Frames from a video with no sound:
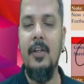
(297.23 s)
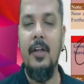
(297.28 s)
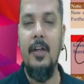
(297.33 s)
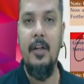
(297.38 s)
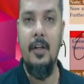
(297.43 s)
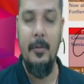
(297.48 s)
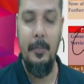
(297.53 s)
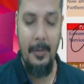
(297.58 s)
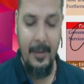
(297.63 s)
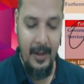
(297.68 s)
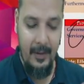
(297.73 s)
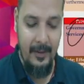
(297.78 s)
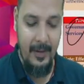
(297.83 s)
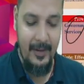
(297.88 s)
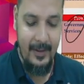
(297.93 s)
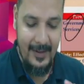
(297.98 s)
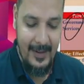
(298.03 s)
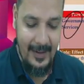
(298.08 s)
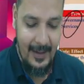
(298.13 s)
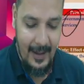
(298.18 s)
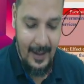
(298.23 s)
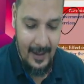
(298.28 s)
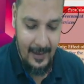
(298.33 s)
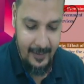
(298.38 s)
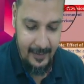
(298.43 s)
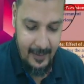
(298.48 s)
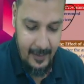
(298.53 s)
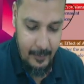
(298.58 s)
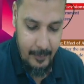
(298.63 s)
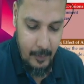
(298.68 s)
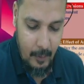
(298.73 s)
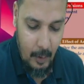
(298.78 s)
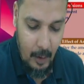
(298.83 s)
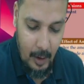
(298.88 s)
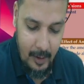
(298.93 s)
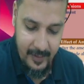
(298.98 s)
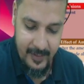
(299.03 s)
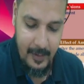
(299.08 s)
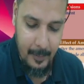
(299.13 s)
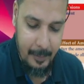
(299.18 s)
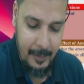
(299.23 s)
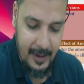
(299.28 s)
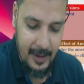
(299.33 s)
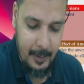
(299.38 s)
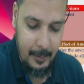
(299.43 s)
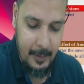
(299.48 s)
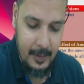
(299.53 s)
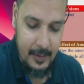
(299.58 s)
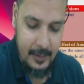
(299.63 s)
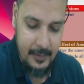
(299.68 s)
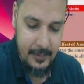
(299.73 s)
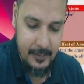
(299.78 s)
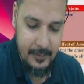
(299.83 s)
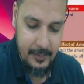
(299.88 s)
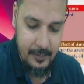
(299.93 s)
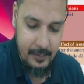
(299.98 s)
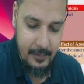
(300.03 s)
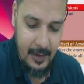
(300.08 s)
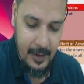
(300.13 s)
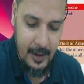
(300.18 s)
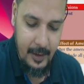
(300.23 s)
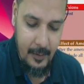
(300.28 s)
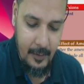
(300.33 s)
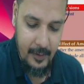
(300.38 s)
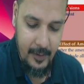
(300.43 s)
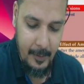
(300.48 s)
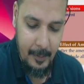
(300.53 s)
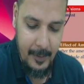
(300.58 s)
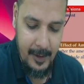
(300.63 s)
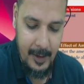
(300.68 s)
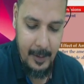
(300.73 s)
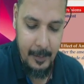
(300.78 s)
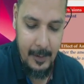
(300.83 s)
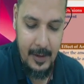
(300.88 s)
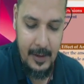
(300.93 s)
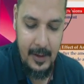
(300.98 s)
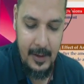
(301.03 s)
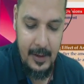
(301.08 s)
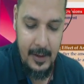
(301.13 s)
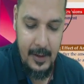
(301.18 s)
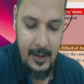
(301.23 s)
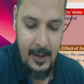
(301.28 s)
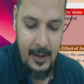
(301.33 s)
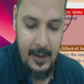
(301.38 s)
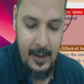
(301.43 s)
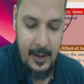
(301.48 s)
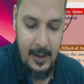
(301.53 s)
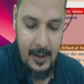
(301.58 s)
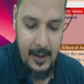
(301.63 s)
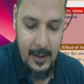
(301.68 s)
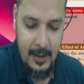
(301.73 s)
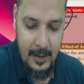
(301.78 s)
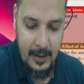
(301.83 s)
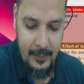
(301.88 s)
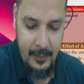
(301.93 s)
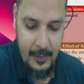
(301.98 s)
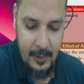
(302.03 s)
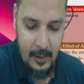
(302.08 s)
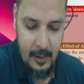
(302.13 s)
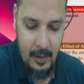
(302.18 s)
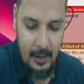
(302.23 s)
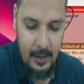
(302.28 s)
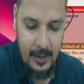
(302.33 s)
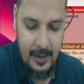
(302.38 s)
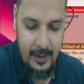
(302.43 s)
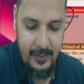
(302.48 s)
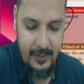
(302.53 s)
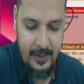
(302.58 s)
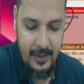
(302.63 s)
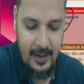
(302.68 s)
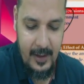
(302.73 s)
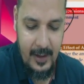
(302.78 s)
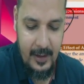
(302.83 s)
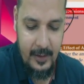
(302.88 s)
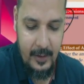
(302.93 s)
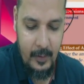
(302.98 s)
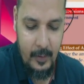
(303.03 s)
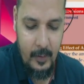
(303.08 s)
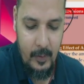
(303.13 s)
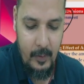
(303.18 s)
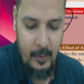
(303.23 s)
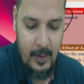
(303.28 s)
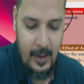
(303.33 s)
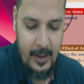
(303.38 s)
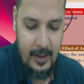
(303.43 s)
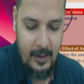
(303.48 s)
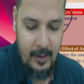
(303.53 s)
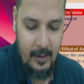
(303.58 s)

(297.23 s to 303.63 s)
Now, previously RCM was applicable. When it was applicable? If at all in a scenario where you're